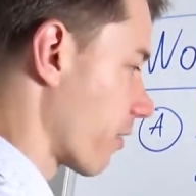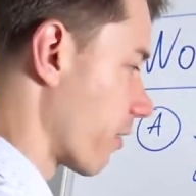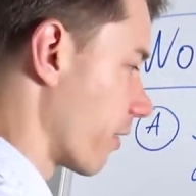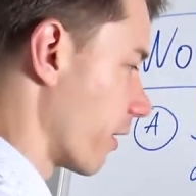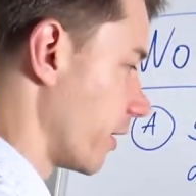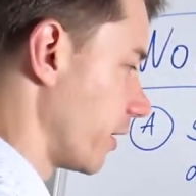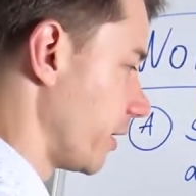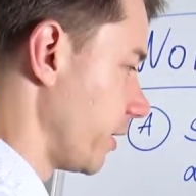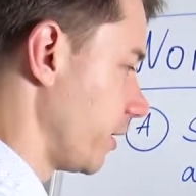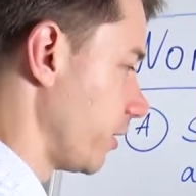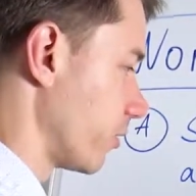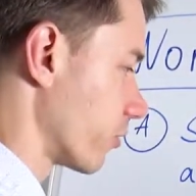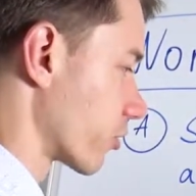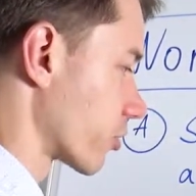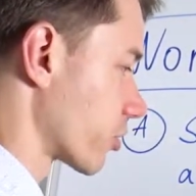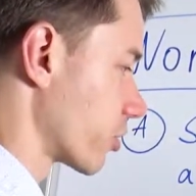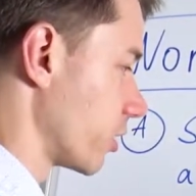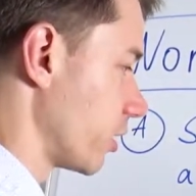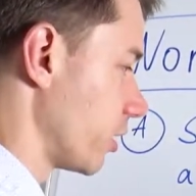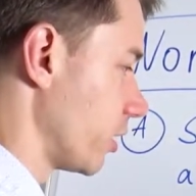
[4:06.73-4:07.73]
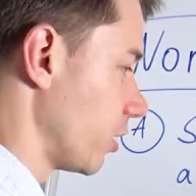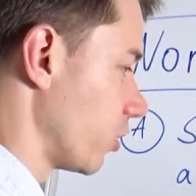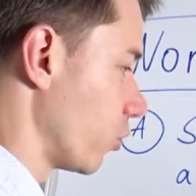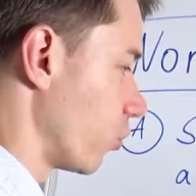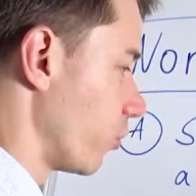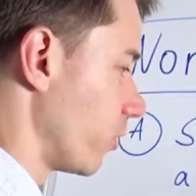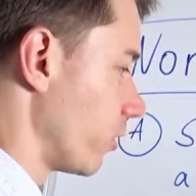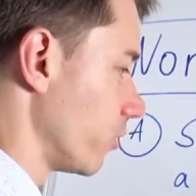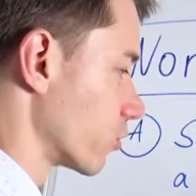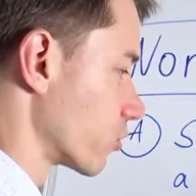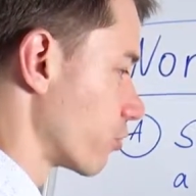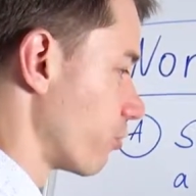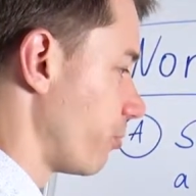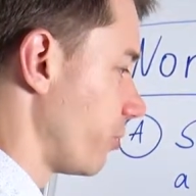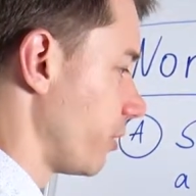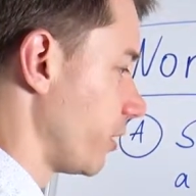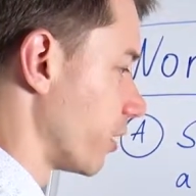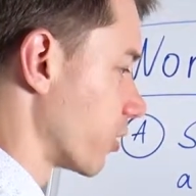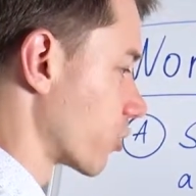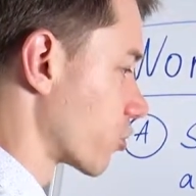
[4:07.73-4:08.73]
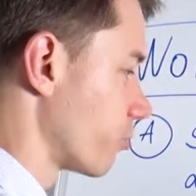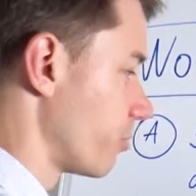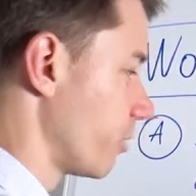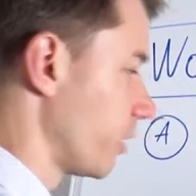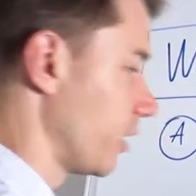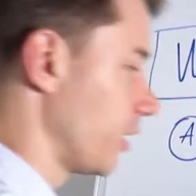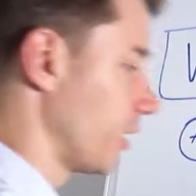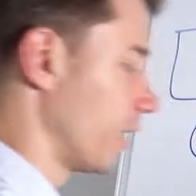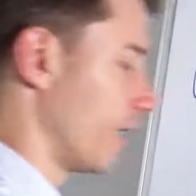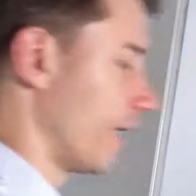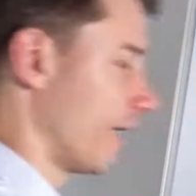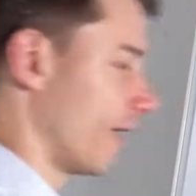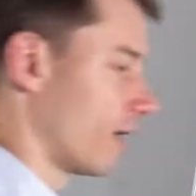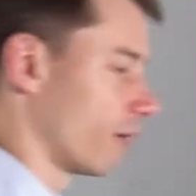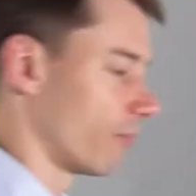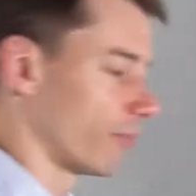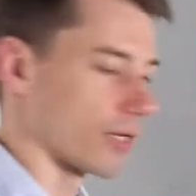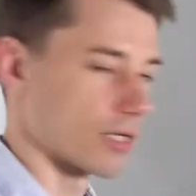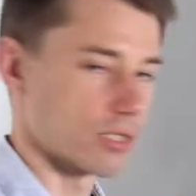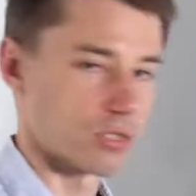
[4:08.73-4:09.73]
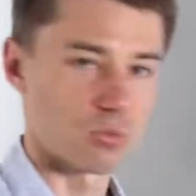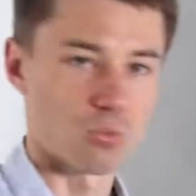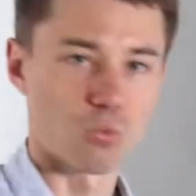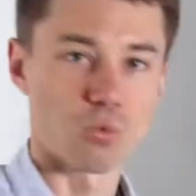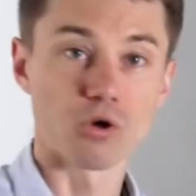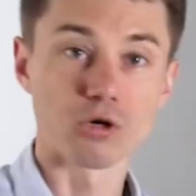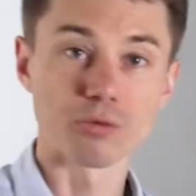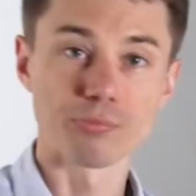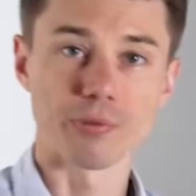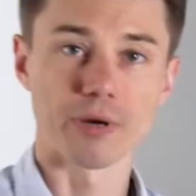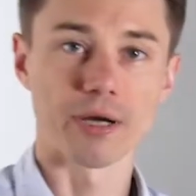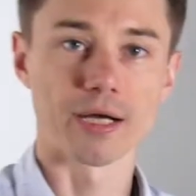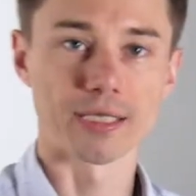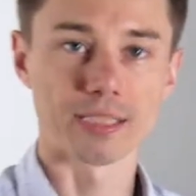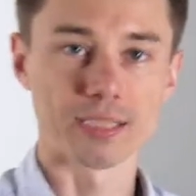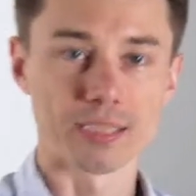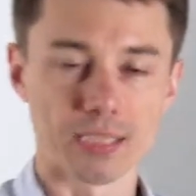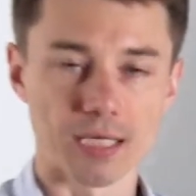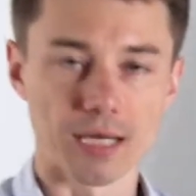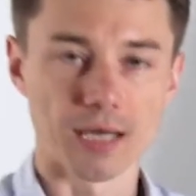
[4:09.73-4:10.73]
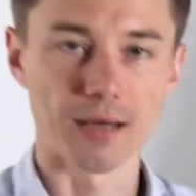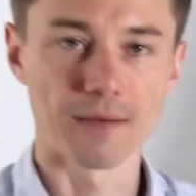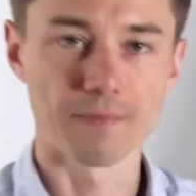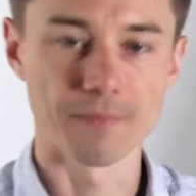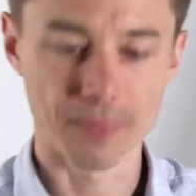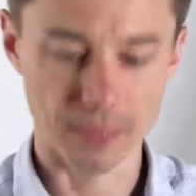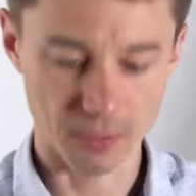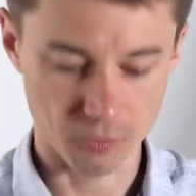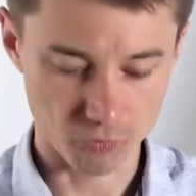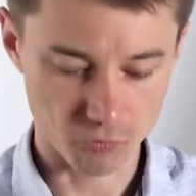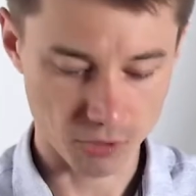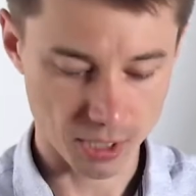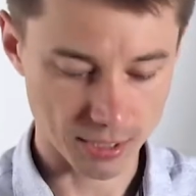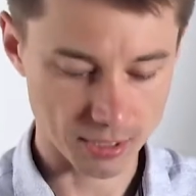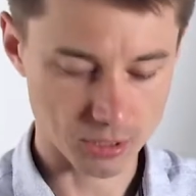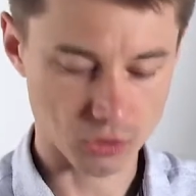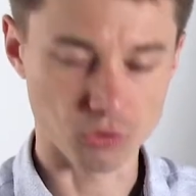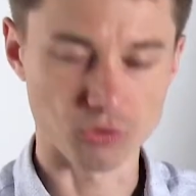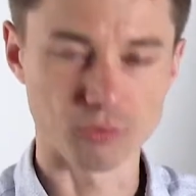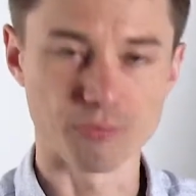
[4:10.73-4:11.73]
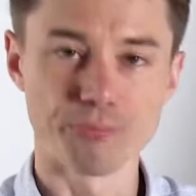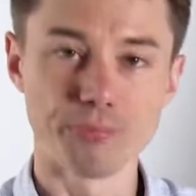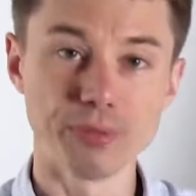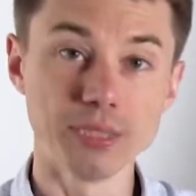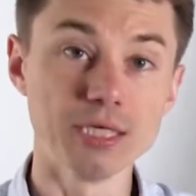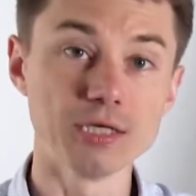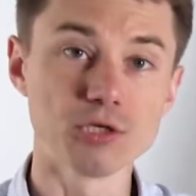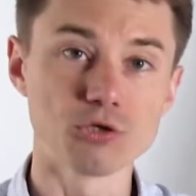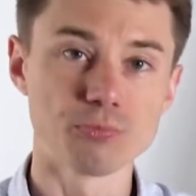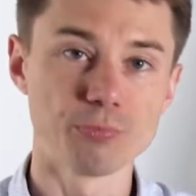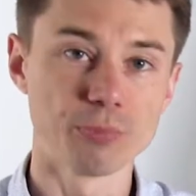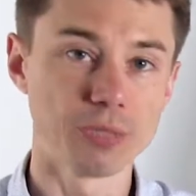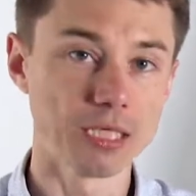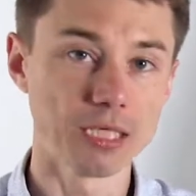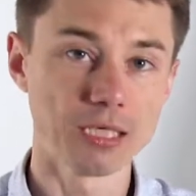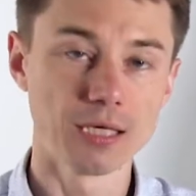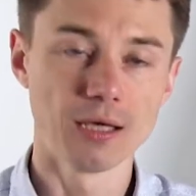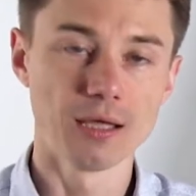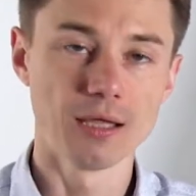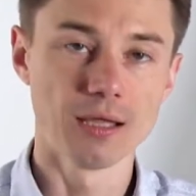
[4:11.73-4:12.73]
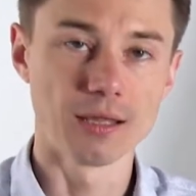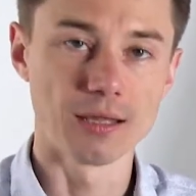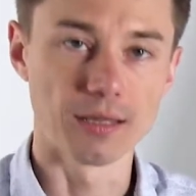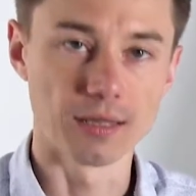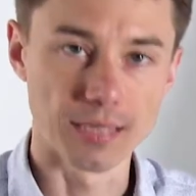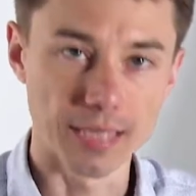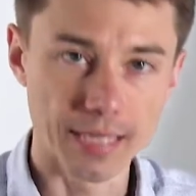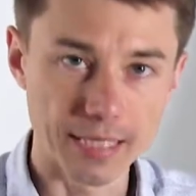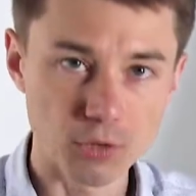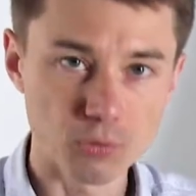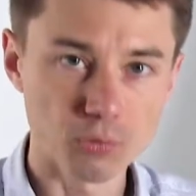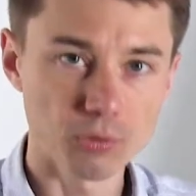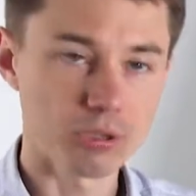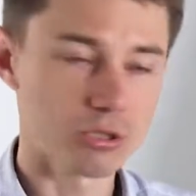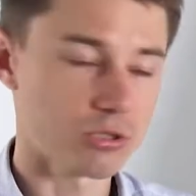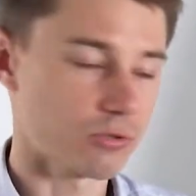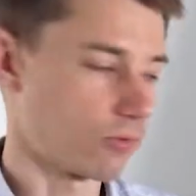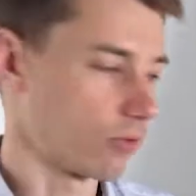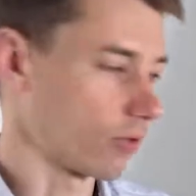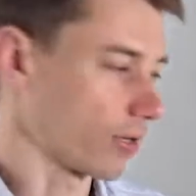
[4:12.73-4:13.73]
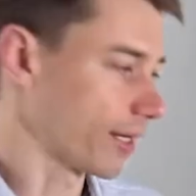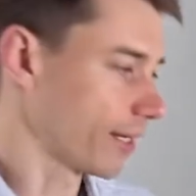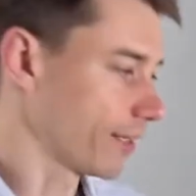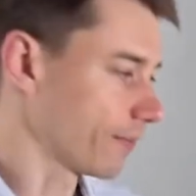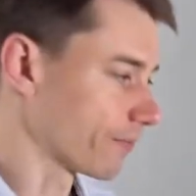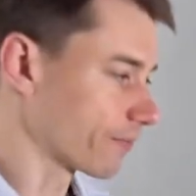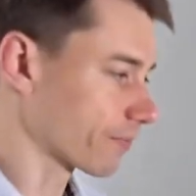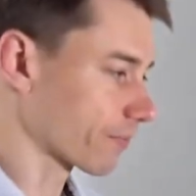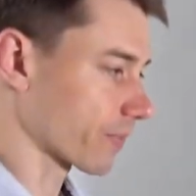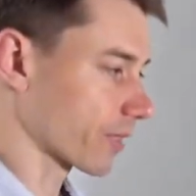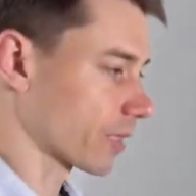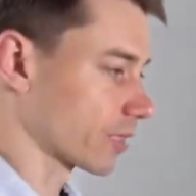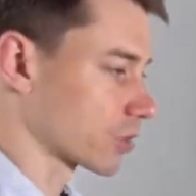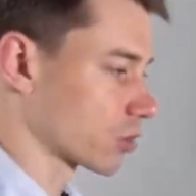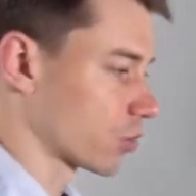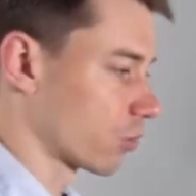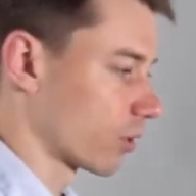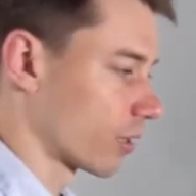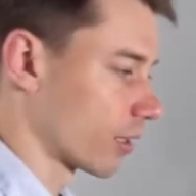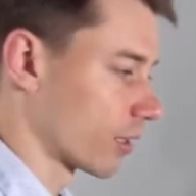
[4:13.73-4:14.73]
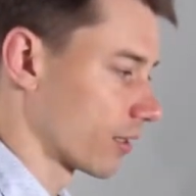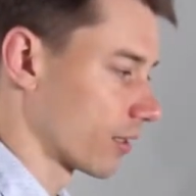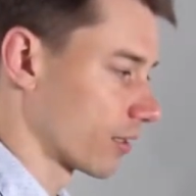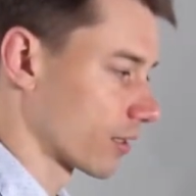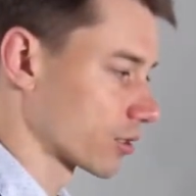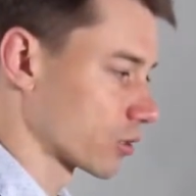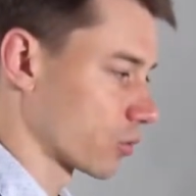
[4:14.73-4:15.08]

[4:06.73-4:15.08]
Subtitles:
He or she will use PHP because WordPress runs on PHP language, okay? So a